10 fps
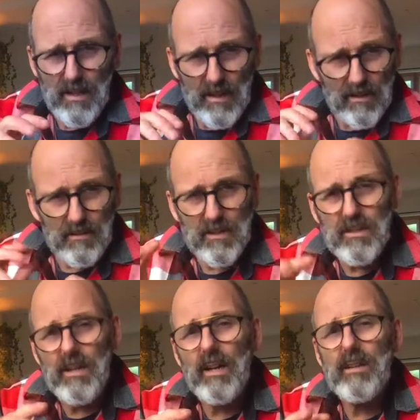
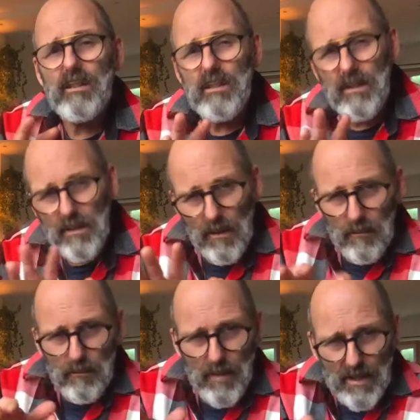Christianity
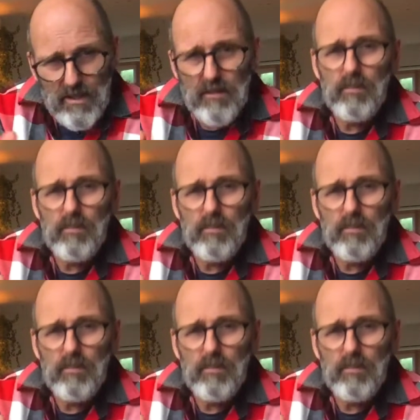mixed